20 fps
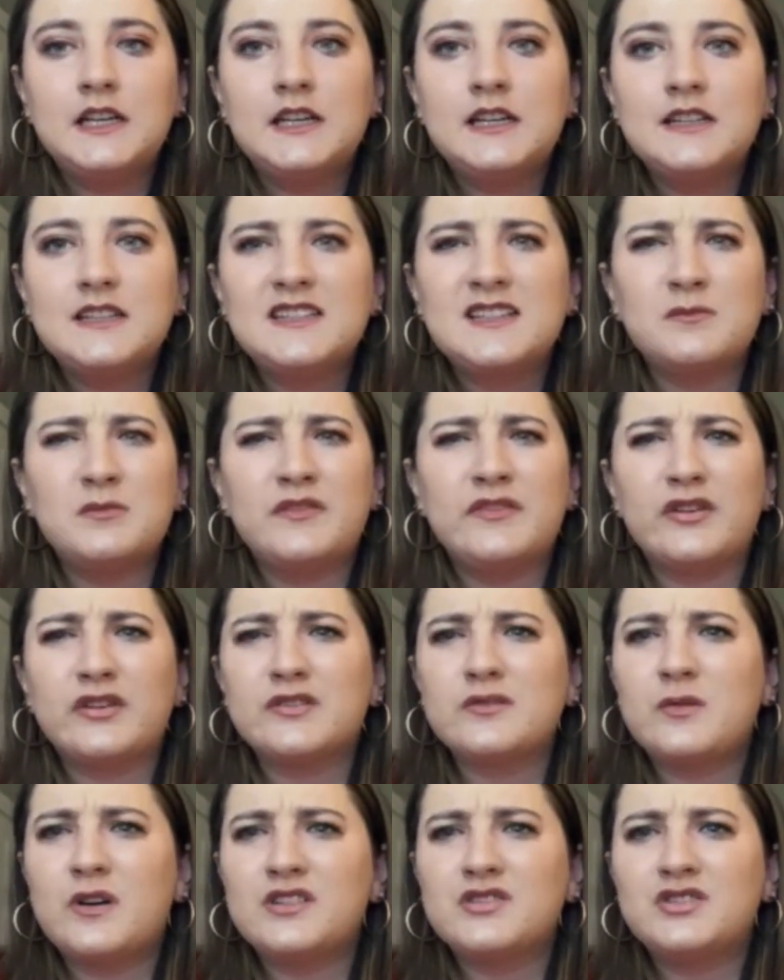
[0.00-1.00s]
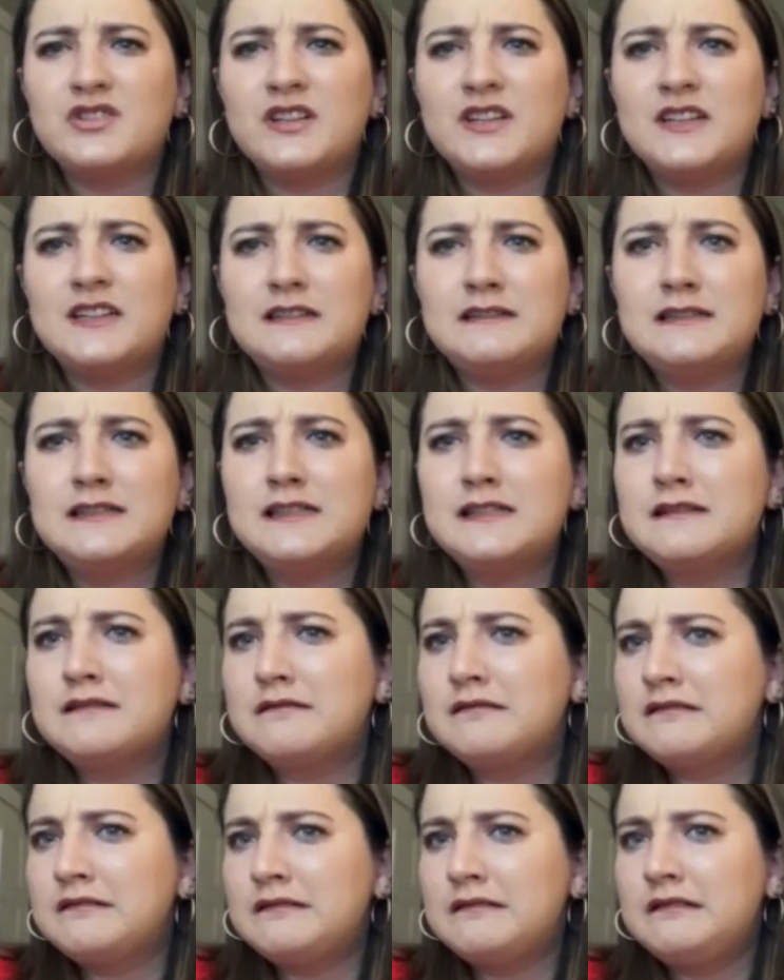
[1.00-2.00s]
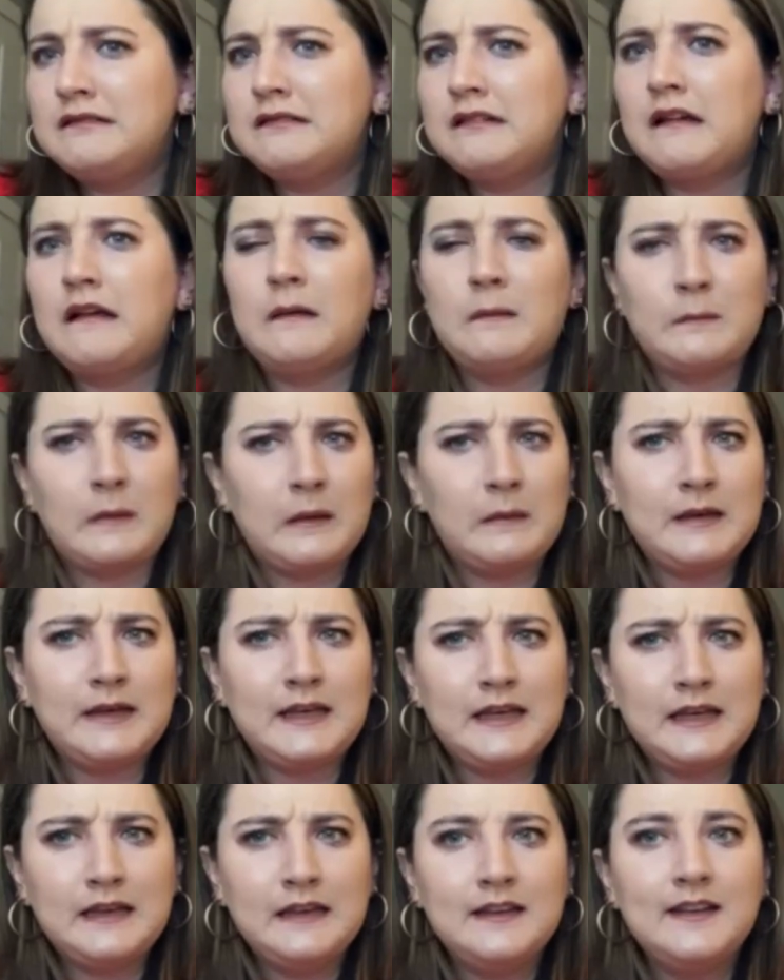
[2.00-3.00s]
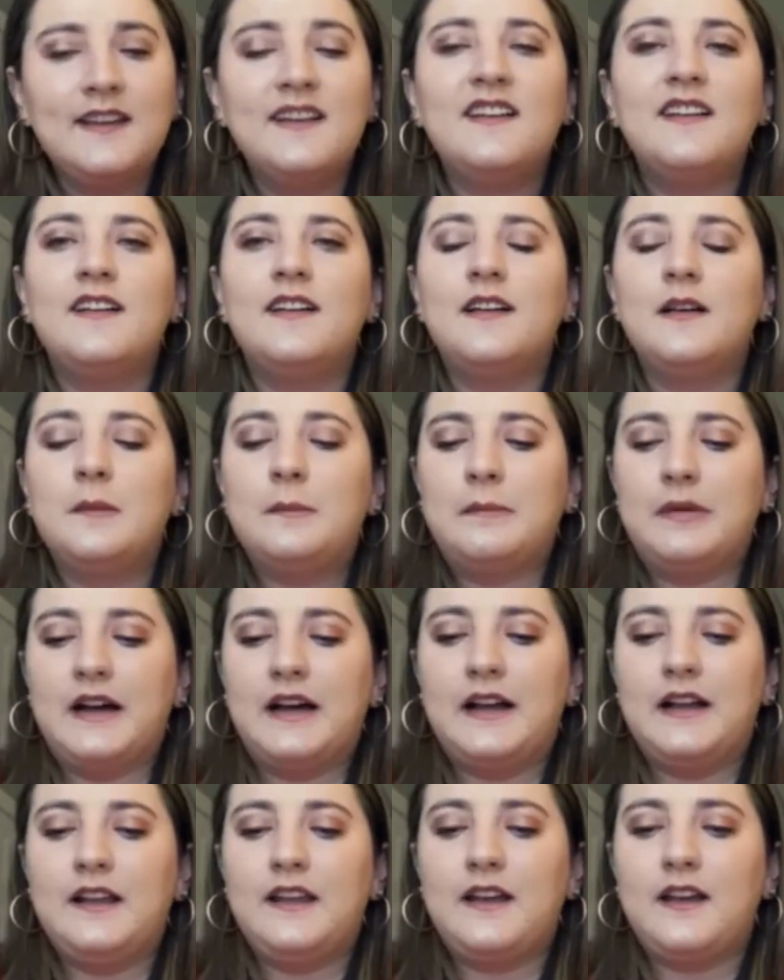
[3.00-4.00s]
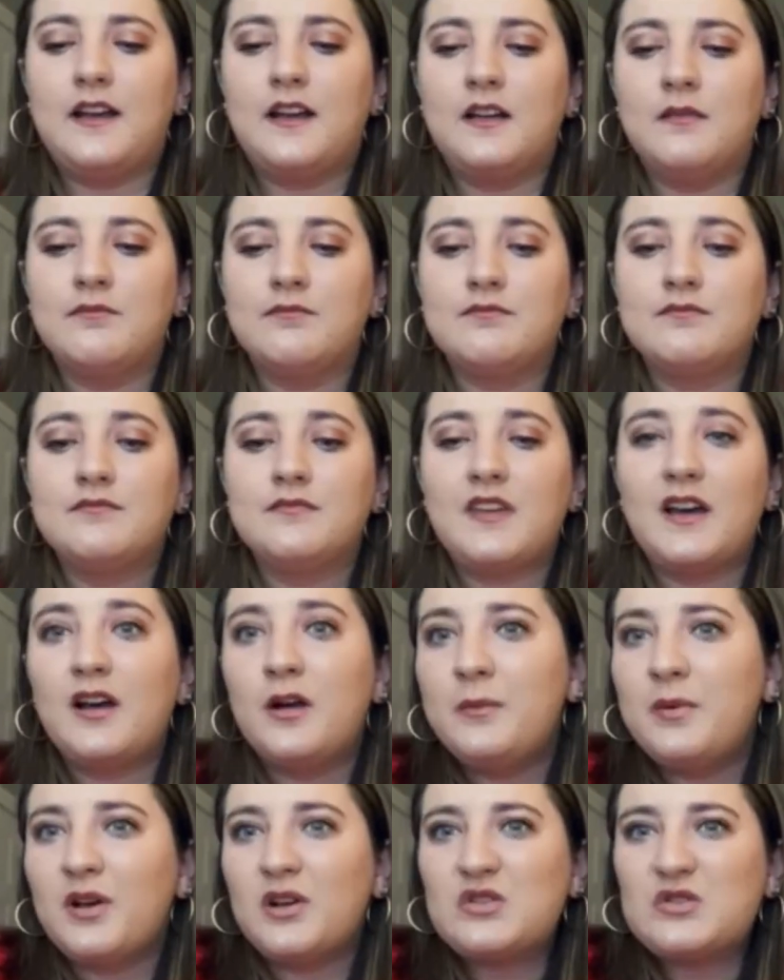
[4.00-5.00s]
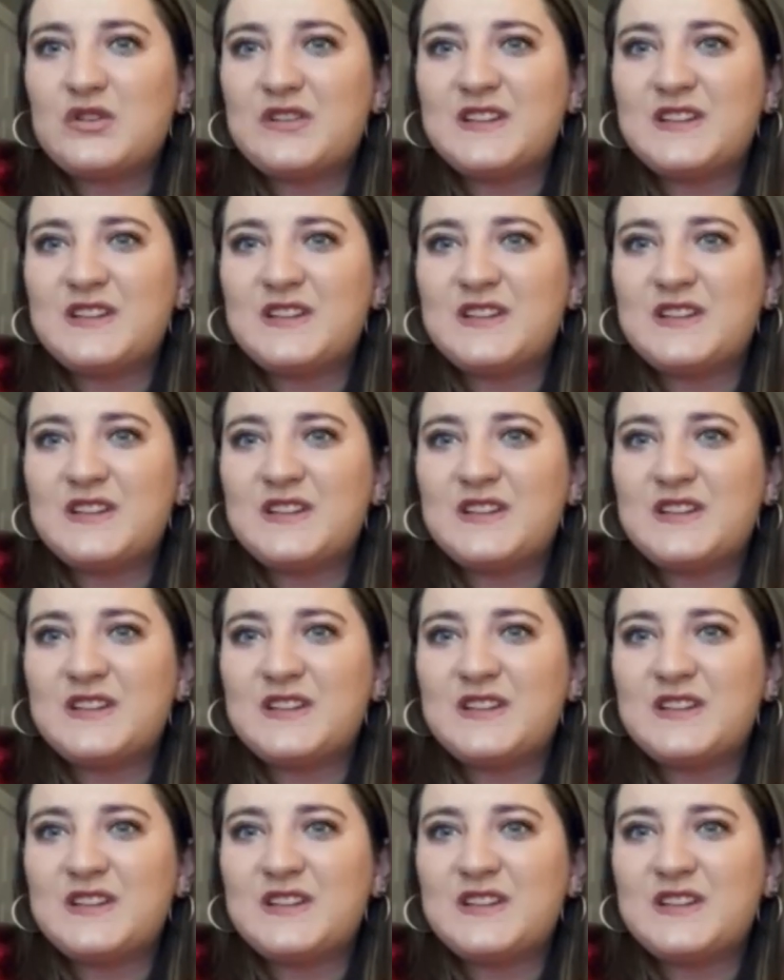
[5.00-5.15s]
some of y'all's questions, maybe. But I hope y'all enjoyed